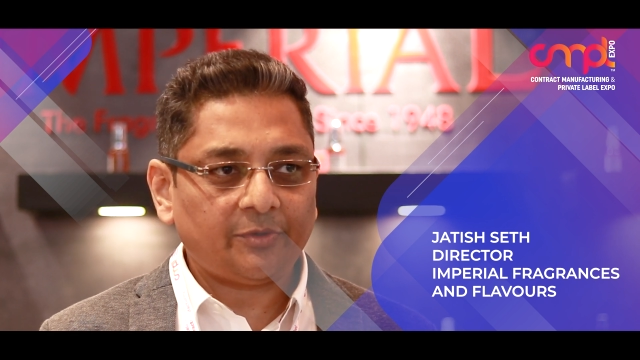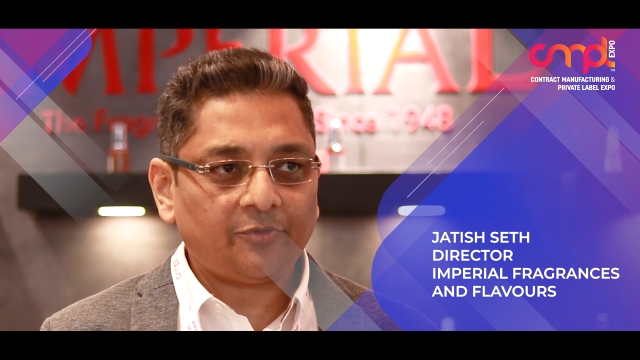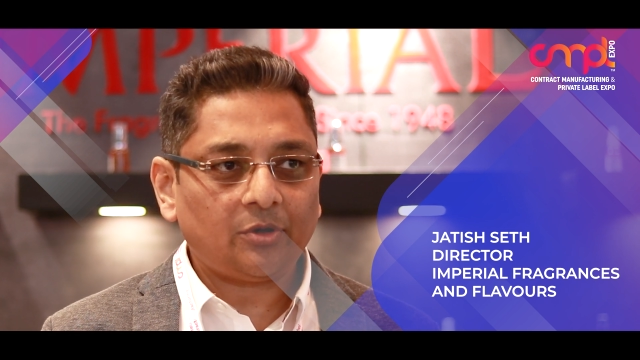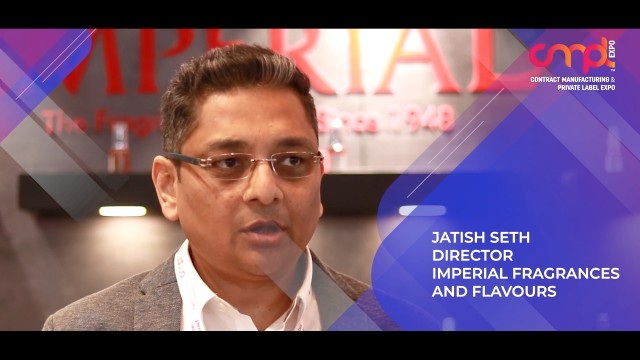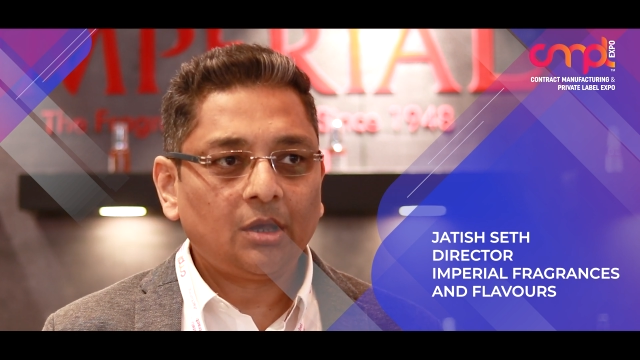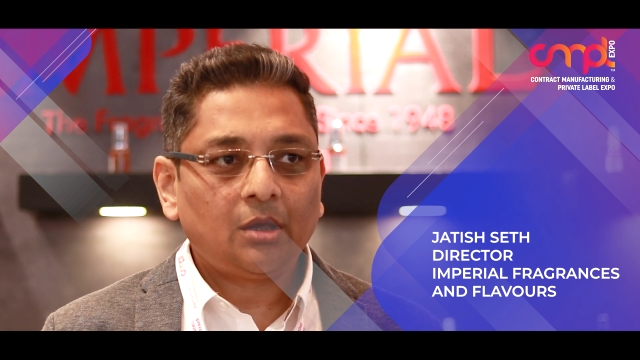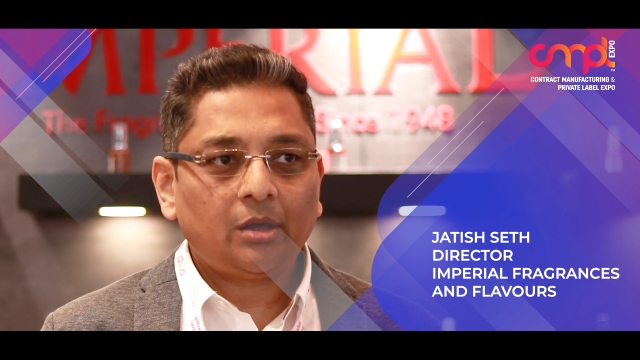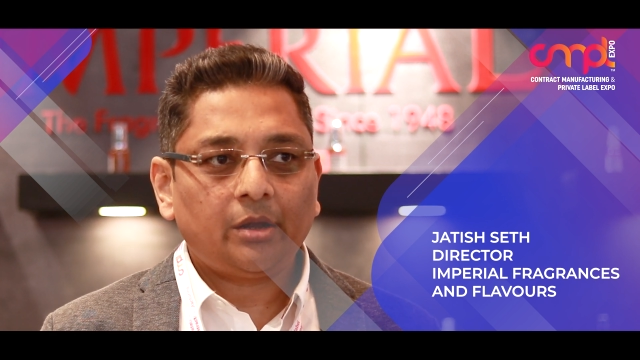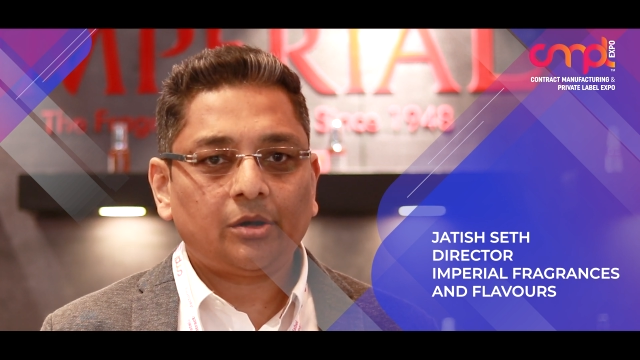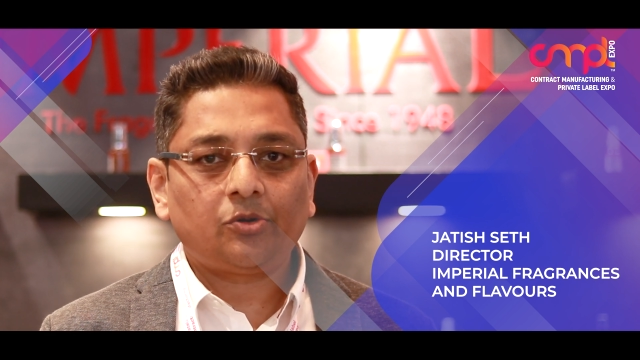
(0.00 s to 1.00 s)
before,
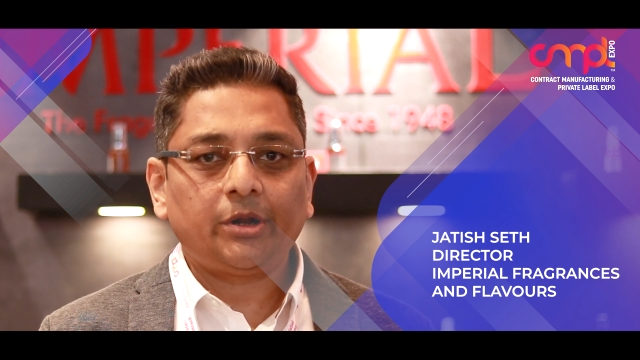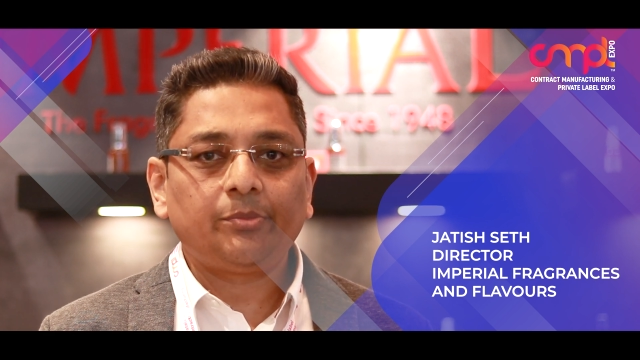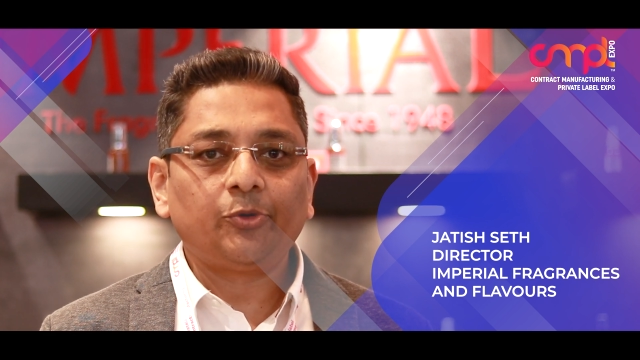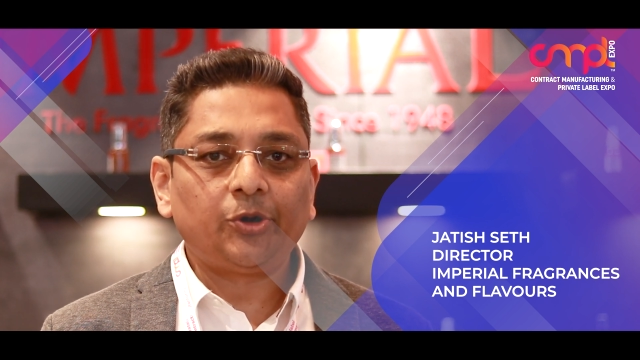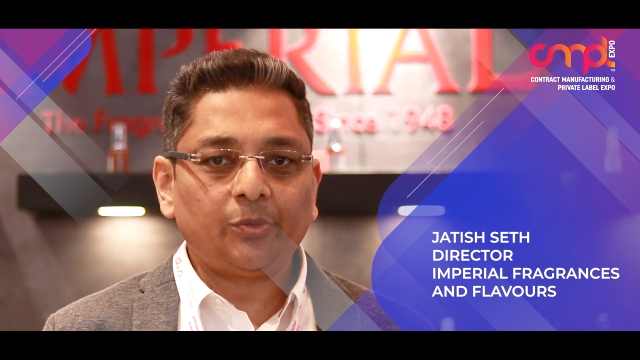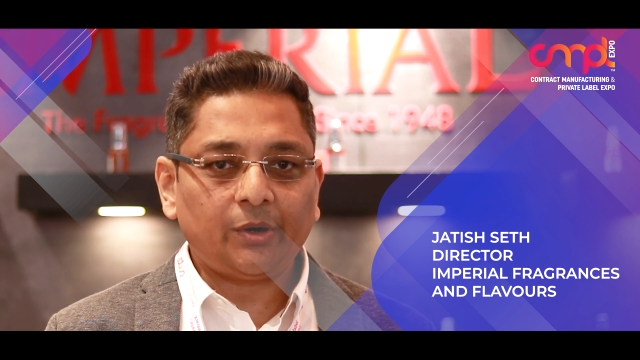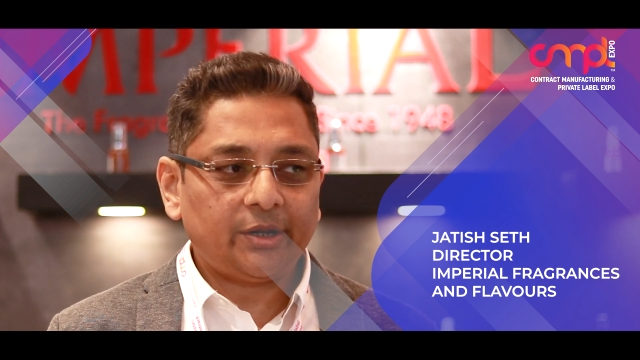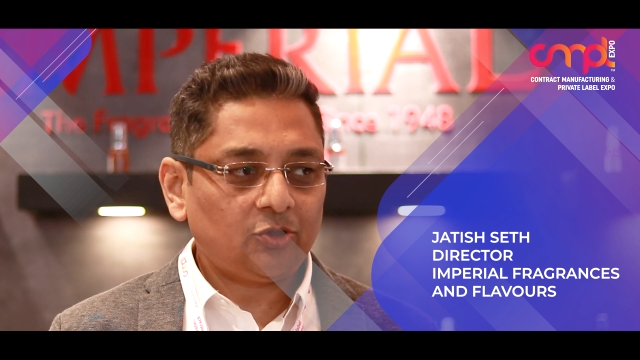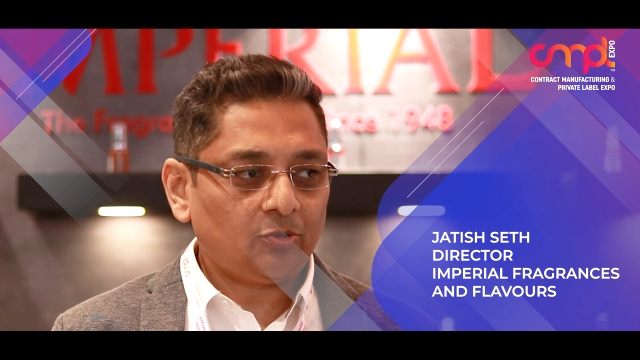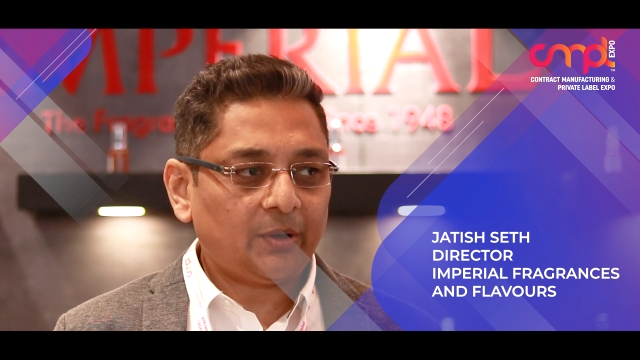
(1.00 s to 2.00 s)
including Beauty World
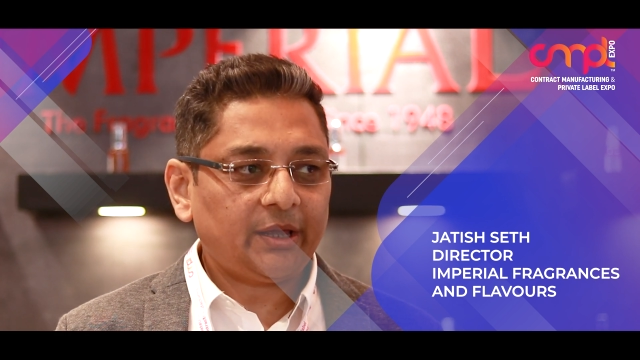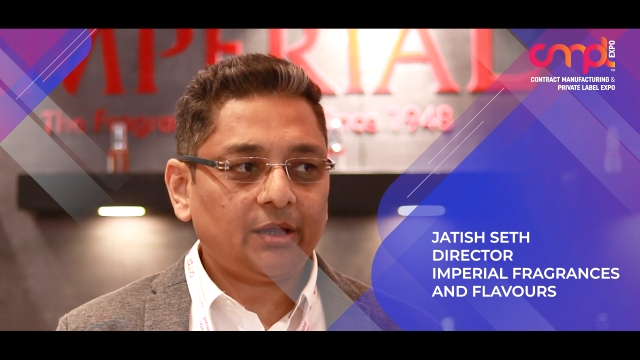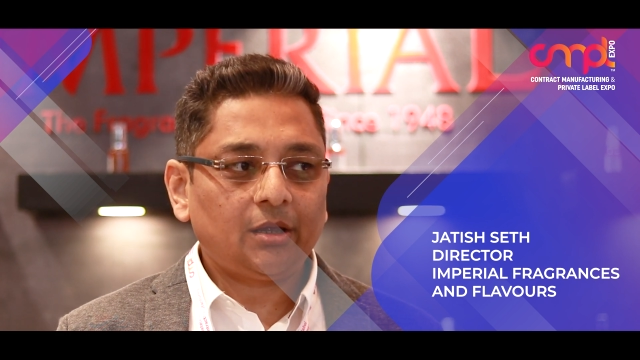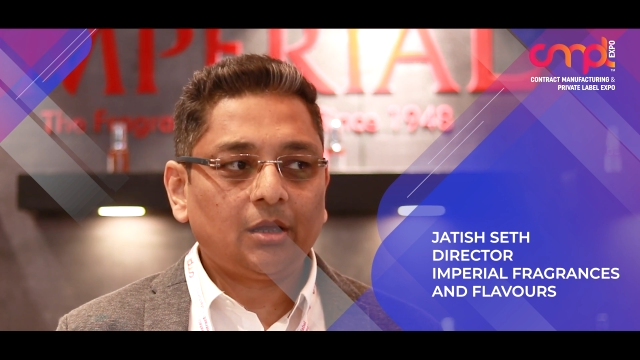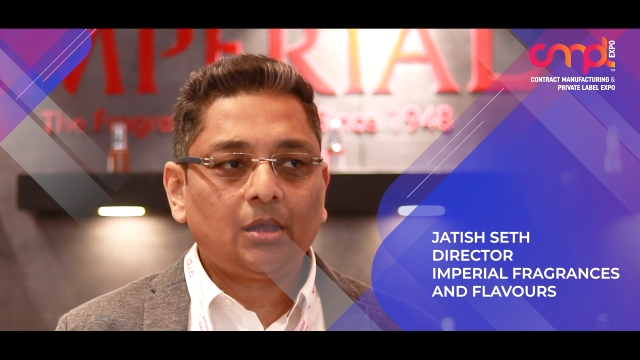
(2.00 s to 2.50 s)
in Dubai.